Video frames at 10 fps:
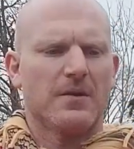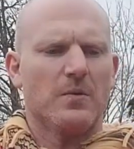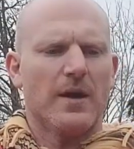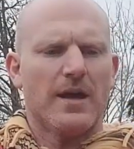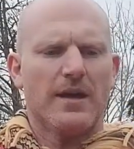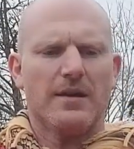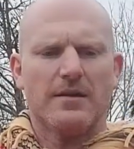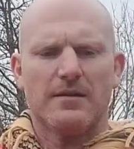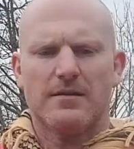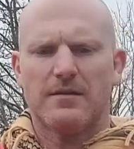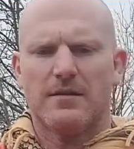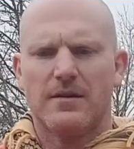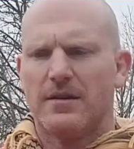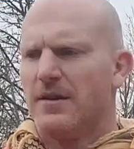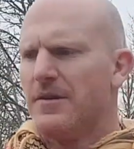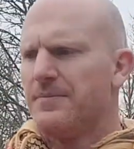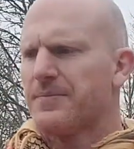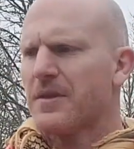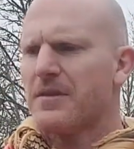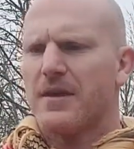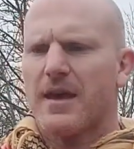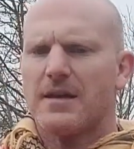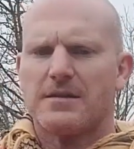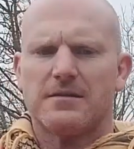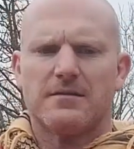a way that